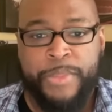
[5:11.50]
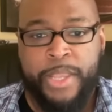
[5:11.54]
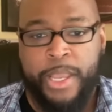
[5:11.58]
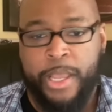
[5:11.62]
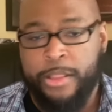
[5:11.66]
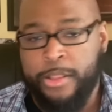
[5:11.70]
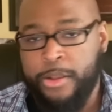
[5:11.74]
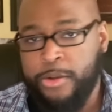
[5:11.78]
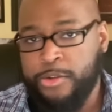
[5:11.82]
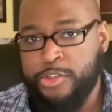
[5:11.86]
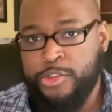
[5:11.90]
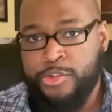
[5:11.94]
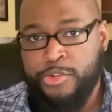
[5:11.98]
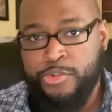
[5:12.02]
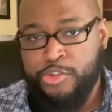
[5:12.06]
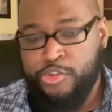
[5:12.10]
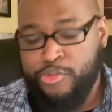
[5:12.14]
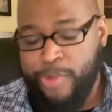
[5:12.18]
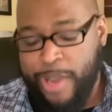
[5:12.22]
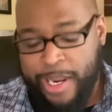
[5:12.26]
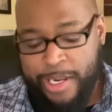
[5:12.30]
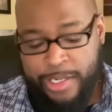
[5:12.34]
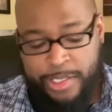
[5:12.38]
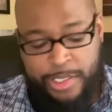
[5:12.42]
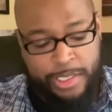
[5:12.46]
And those two
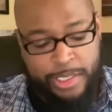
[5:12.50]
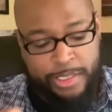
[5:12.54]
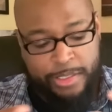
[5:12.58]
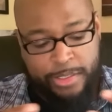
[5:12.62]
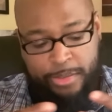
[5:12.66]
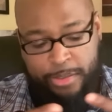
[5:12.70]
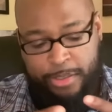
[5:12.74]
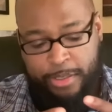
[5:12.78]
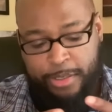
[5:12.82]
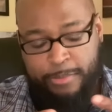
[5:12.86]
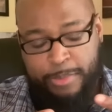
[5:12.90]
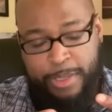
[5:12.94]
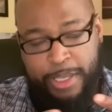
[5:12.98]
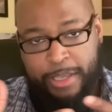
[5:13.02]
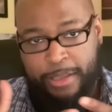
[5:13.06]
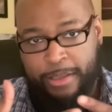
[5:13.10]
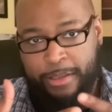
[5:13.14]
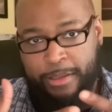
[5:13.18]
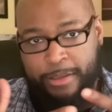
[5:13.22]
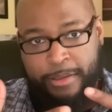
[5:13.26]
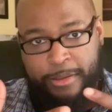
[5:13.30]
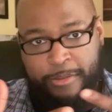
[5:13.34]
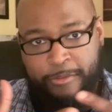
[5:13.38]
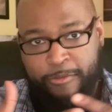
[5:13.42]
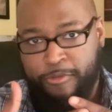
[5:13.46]
strategies are going to
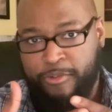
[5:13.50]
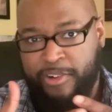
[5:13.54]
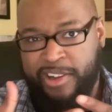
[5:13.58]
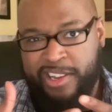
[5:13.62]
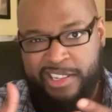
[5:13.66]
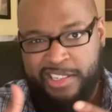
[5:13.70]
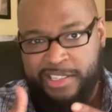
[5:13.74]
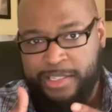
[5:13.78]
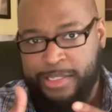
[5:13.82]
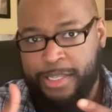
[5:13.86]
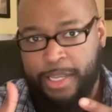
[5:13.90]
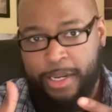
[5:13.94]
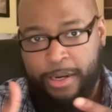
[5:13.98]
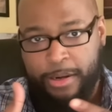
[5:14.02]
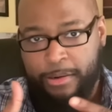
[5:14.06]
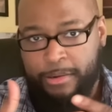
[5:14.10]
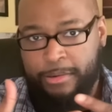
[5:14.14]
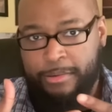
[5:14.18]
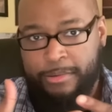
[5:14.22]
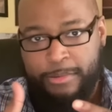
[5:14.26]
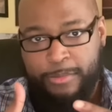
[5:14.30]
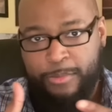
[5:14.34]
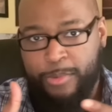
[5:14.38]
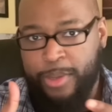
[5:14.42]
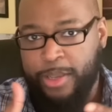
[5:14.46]
be front and center
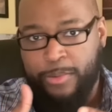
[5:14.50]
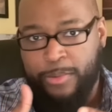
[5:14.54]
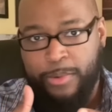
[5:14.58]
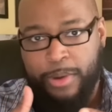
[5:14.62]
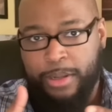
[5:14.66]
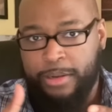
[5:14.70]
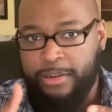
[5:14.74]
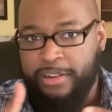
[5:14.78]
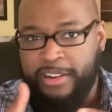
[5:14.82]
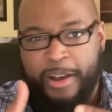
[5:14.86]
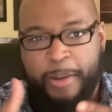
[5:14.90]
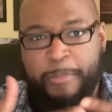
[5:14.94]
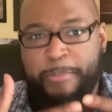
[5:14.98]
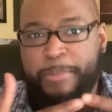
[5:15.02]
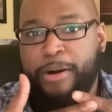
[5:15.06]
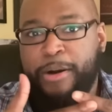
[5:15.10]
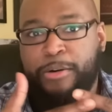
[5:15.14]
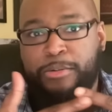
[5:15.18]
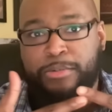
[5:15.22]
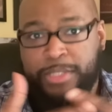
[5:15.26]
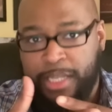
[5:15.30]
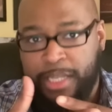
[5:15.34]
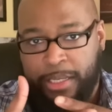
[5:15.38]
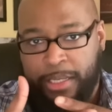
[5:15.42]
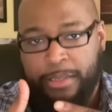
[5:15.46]
week one,
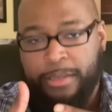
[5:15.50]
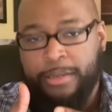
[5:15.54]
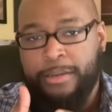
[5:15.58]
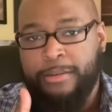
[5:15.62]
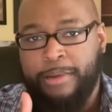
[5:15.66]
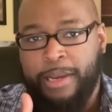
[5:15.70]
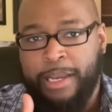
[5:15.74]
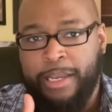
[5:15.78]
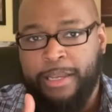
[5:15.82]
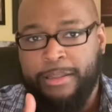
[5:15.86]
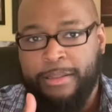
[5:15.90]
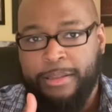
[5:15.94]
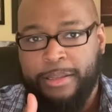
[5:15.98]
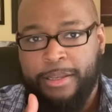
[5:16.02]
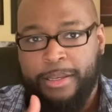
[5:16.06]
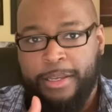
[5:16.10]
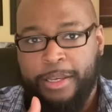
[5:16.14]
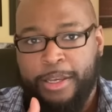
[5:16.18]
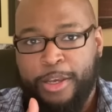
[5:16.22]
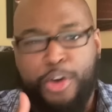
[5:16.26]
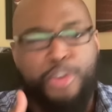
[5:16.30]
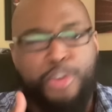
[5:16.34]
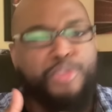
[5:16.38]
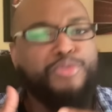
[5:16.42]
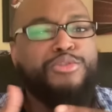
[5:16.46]
opposing, right?
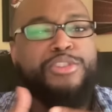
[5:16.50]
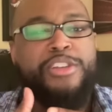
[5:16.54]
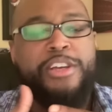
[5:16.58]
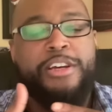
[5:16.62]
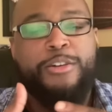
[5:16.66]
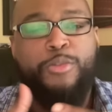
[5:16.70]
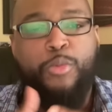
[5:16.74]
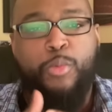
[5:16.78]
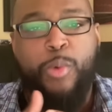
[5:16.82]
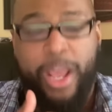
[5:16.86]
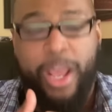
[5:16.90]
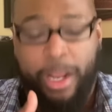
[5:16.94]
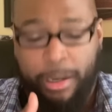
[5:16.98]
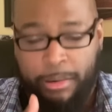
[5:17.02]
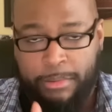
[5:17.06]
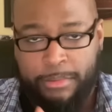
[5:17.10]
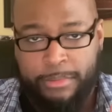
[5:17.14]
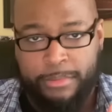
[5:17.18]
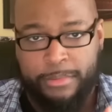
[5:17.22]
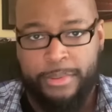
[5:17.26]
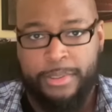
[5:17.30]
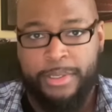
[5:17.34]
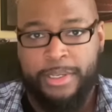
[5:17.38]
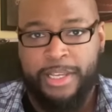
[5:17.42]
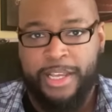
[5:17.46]
Who's going to win?
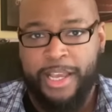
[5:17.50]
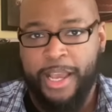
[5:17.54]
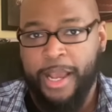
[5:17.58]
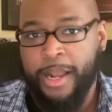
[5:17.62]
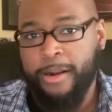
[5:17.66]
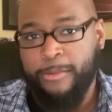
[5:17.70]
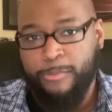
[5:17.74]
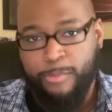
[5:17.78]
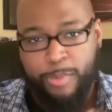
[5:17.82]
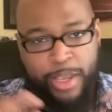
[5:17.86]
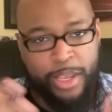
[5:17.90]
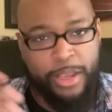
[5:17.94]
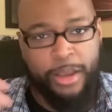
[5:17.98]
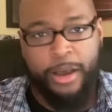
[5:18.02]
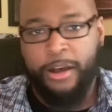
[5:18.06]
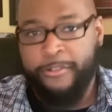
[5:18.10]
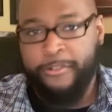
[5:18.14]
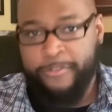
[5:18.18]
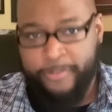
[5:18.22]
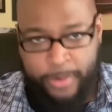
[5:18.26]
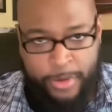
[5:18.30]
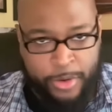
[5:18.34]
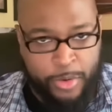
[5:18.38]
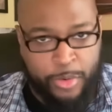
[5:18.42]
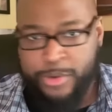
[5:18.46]
And we,
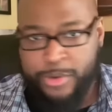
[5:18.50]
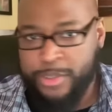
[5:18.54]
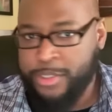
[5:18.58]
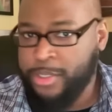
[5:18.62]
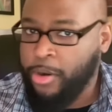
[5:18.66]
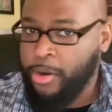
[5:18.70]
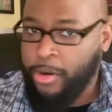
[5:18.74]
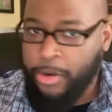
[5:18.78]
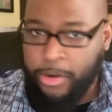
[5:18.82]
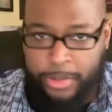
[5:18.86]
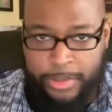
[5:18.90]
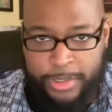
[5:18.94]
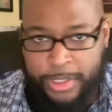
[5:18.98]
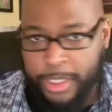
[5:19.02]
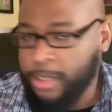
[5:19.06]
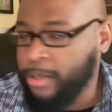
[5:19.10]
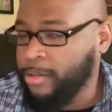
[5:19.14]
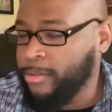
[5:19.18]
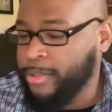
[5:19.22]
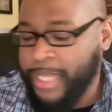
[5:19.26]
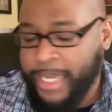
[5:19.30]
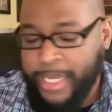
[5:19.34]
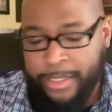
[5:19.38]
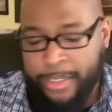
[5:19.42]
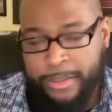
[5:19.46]
of course, all
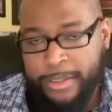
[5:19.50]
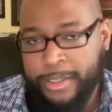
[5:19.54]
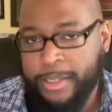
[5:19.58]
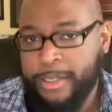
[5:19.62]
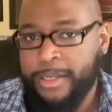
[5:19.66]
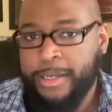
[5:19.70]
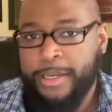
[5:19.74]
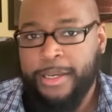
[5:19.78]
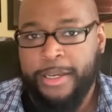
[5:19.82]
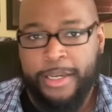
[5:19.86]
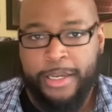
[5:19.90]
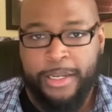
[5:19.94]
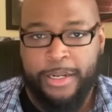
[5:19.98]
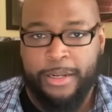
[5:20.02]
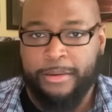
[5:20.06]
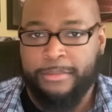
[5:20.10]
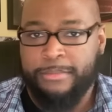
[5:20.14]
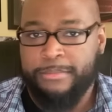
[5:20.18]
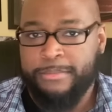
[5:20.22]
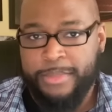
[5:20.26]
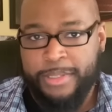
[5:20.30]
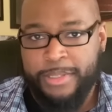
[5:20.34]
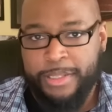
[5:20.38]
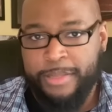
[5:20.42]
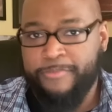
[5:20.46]
know that, you know,
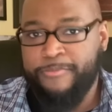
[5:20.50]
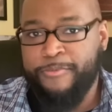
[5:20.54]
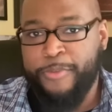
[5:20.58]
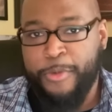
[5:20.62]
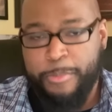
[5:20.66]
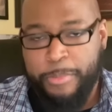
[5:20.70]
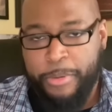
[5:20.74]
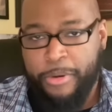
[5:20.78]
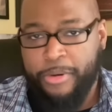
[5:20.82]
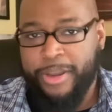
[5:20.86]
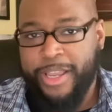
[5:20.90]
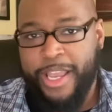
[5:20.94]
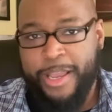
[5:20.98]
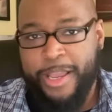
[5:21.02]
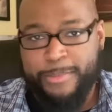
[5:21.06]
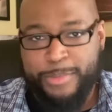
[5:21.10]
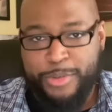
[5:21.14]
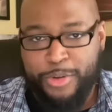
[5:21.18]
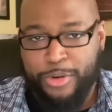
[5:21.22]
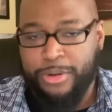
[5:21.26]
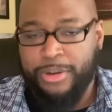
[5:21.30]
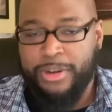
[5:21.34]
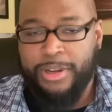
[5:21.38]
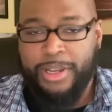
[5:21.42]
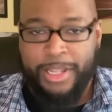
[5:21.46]
football
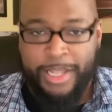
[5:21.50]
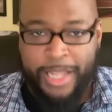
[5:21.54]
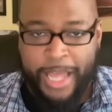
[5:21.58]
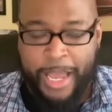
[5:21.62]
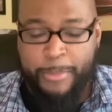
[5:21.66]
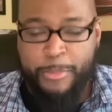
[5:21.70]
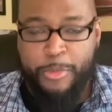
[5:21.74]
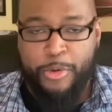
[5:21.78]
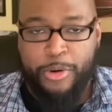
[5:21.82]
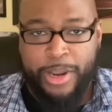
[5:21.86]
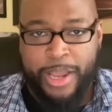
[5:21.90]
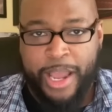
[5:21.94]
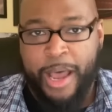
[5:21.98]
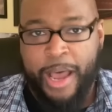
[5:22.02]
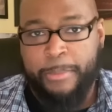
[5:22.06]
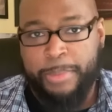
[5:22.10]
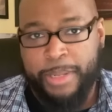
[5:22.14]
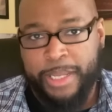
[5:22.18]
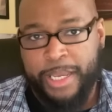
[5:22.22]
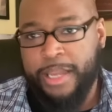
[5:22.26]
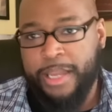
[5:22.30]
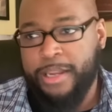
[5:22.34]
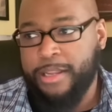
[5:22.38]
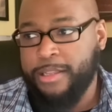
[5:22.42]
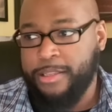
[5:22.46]
games are a lot more
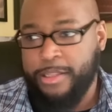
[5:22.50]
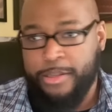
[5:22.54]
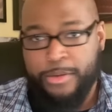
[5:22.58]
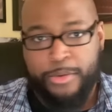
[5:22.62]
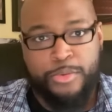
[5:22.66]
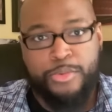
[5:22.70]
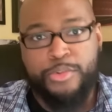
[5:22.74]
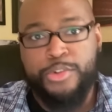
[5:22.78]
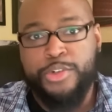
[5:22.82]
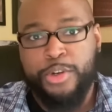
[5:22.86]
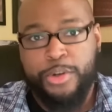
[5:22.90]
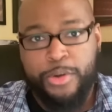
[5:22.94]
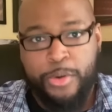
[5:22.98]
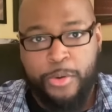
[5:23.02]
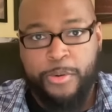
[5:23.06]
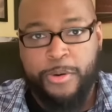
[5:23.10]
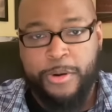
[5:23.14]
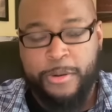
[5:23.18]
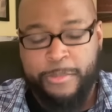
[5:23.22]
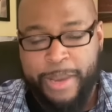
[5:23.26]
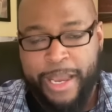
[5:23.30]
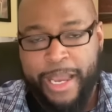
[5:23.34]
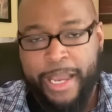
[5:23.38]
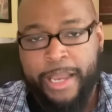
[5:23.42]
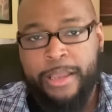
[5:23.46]
complicated than who's your
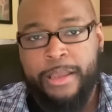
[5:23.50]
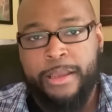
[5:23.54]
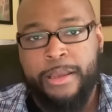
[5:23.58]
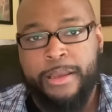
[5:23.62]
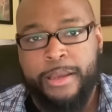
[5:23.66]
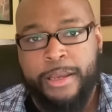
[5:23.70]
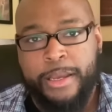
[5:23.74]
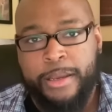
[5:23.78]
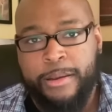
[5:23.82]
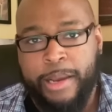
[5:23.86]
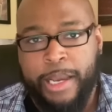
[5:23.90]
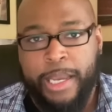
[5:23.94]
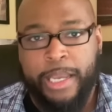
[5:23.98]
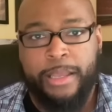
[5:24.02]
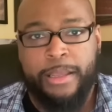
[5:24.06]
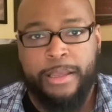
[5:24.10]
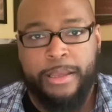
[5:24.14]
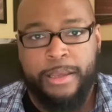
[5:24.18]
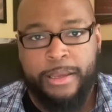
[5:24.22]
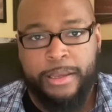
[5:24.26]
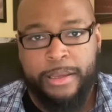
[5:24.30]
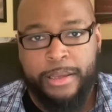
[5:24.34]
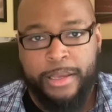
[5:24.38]
quarterback, right?